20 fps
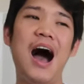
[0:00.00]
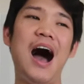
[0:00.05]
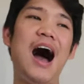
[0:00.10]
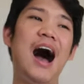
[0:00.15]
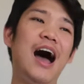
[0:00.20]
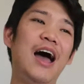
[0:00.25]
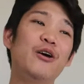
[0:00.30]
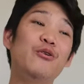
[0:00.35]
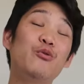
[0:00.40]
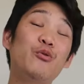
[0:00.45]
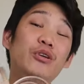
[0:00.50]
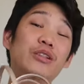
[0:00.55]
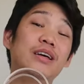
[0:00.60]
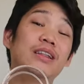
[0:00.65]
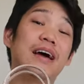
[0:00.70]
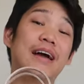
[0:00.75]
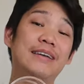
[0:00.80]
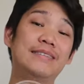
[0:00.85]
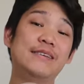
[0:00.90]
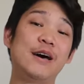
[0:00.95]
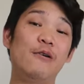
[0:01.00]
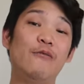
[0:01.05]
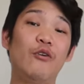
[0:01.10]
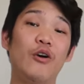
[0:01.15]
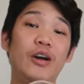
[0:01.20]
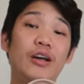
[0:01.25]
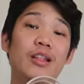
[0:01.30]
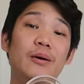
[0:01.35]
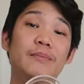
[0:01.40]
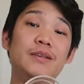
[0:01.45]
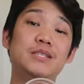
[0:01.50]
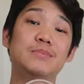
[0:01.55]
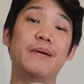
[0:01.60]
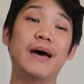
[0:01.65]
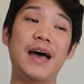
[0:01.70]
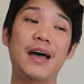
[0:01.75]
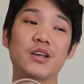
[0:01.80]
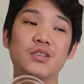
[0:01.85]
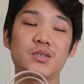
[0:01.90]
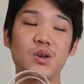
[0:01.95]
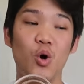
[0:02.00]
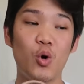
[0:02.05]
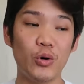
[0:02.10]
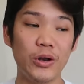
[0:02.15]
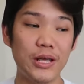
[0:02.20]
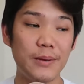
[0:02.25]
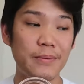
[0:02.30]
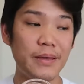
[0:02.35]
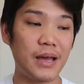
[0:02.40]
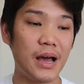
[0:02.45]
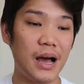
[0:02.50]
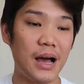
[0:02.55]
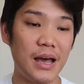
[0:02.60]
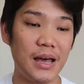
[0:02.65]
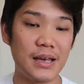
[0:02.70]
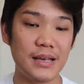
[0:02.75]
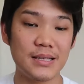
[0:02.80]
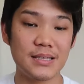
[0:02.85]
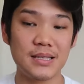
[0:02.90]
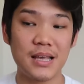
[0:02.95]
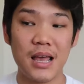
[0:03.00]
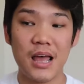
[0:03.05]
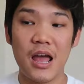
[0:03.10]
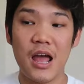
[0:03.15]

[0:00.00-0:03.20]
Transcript: I really like Telfar Clemens bags only because